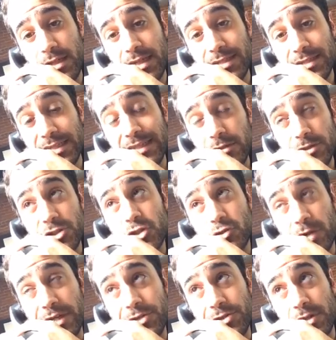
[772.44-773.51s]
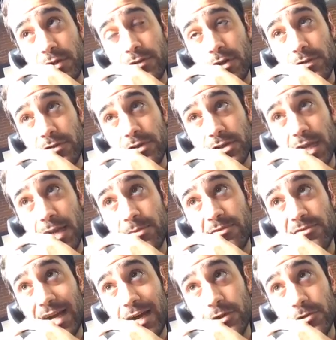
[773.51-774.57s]
is an illustration of the type of
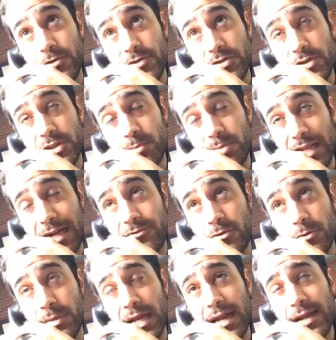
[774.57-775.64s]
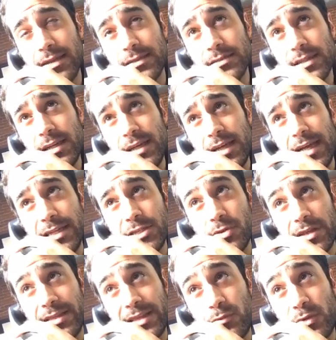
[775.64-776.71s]
values this platform has. And so
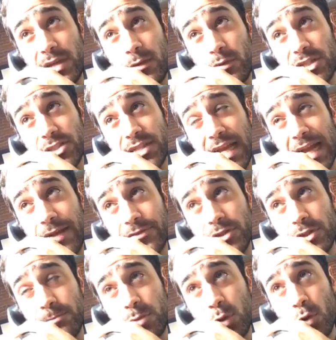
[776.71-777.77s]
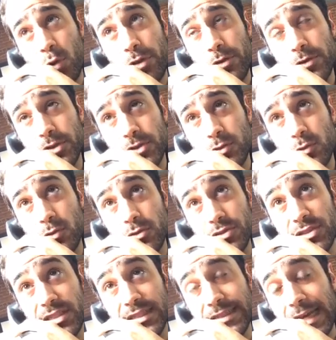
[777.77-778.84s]
I think we just have to employ those
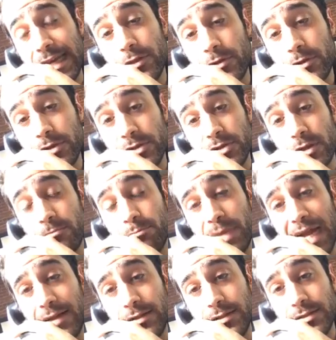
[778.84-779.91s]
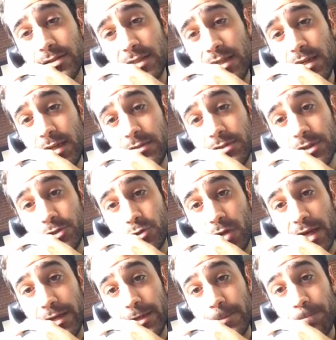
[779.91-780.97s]
tools together in some balance to
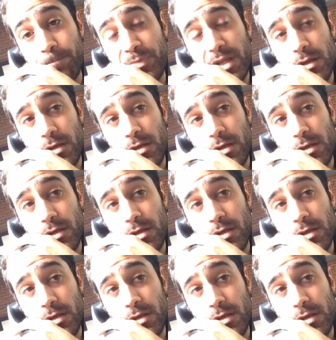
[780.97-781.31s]
try and